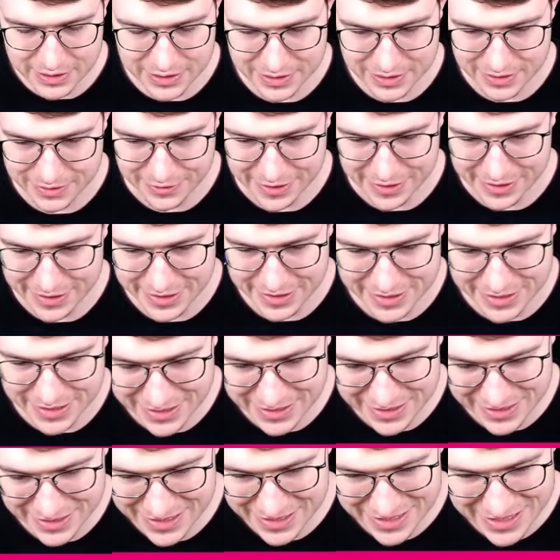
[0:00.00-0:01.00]
And it's
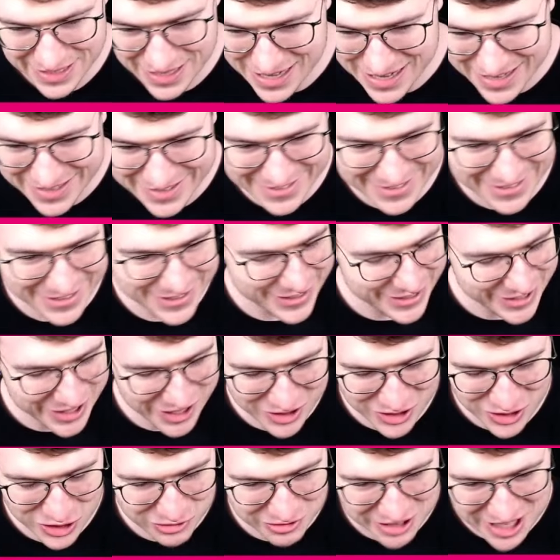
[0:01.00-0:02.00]
so
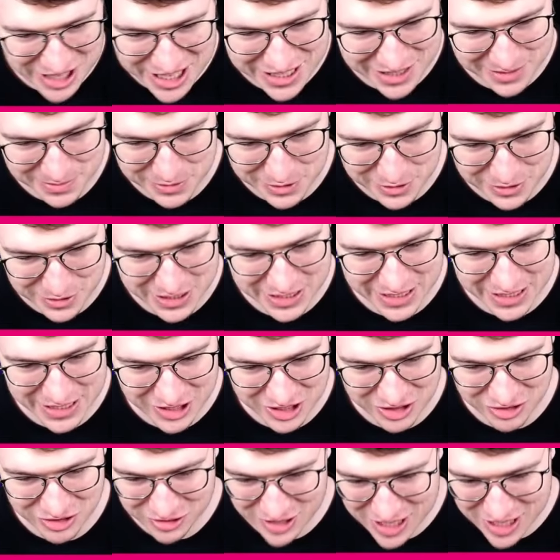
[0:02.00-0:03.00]
crazy, bro. It's like
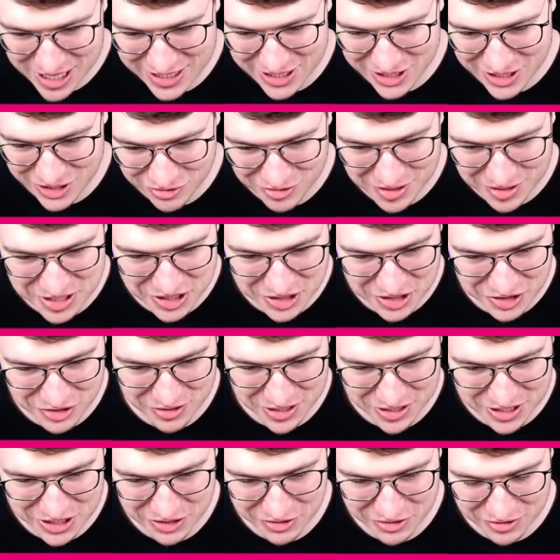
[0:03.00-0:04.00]
crazy, crazy,
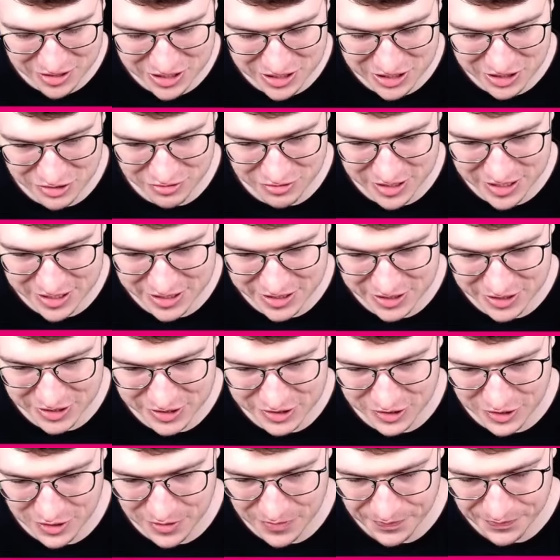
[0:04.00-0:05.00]
crazy, crazy, crazy.
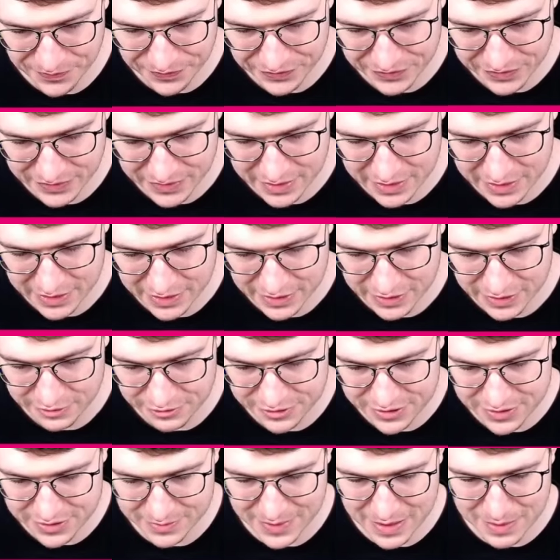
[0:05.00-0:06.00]
So,
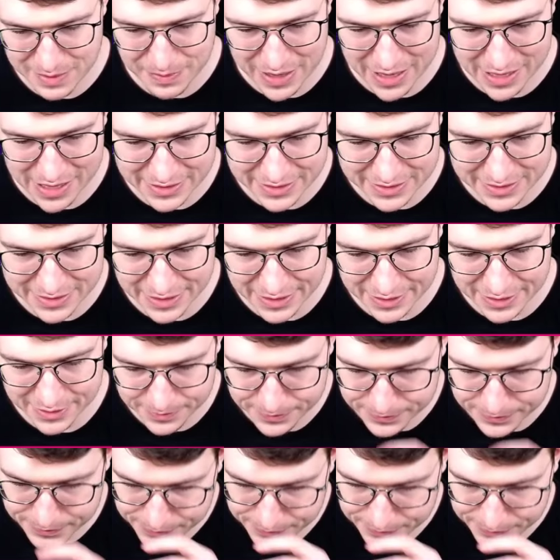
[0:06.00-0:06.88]
using my banner there.